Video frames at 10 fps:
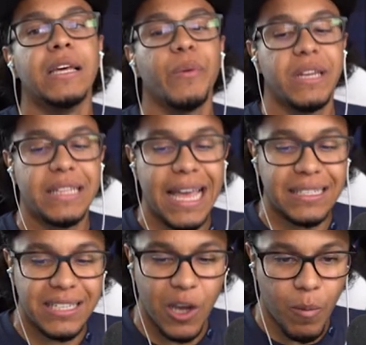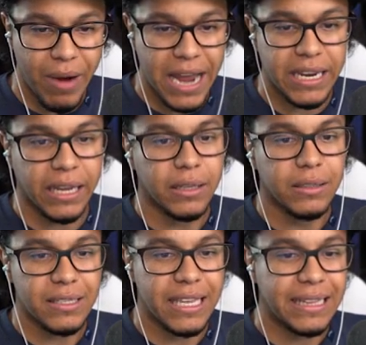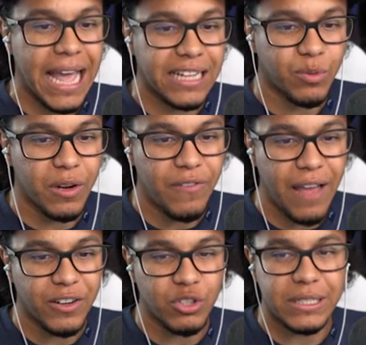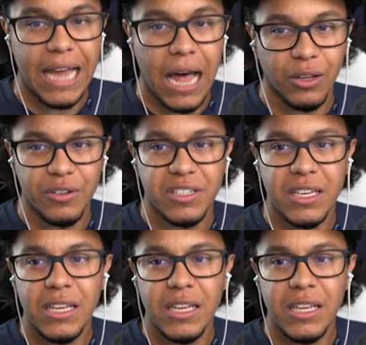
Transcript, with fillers: We need the STO branding. Let's get that. $2,500.